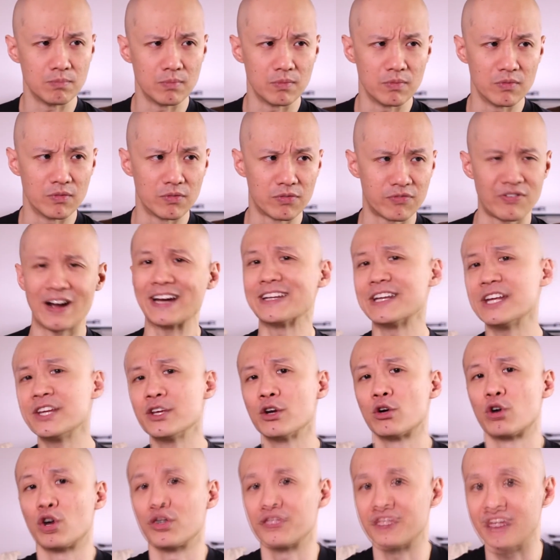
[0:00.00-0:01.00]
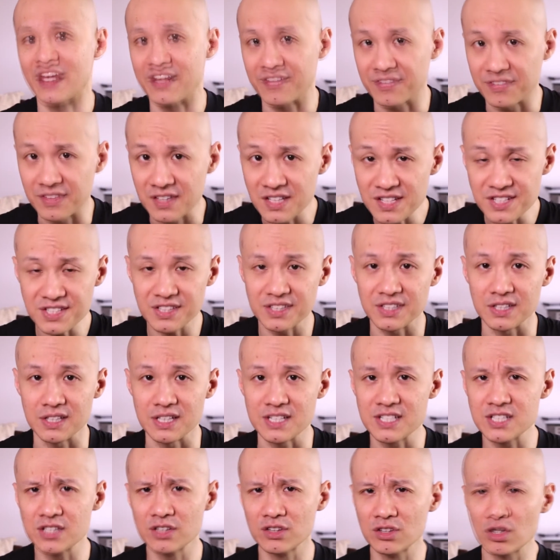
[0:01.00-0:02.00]
finding your authenticity
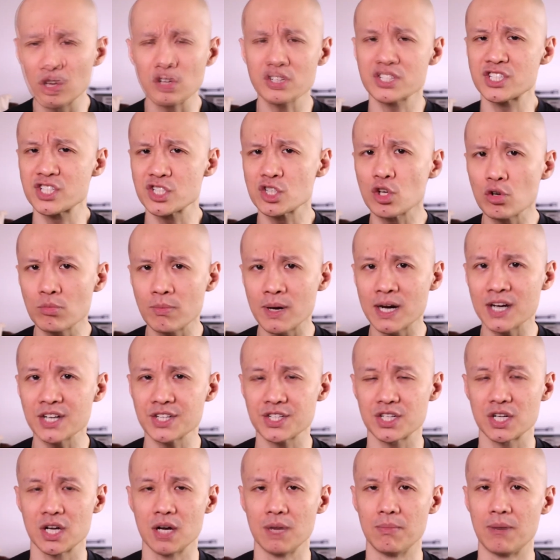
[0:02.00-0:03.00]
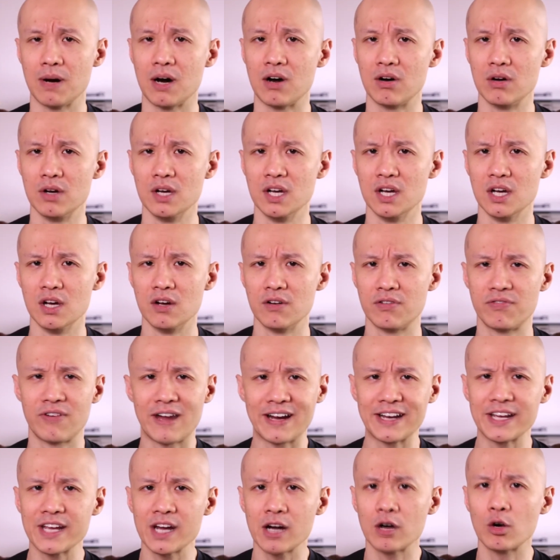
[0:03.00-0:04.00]
is not so much about
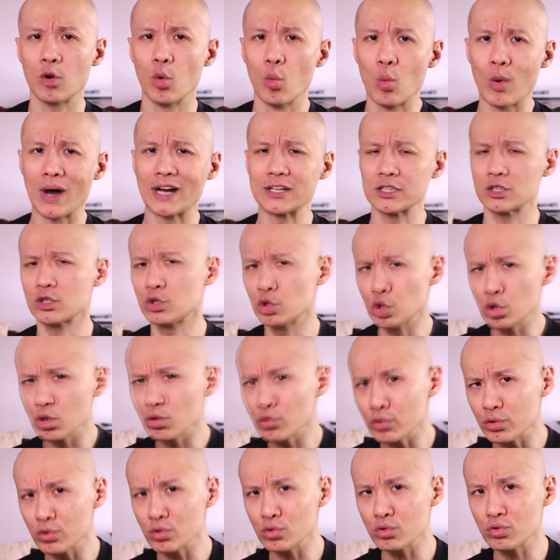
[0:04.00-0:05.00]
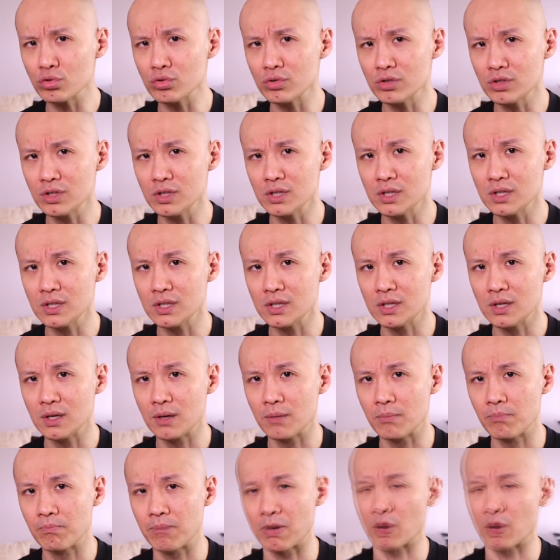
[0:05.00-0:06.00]
finding out what to do, but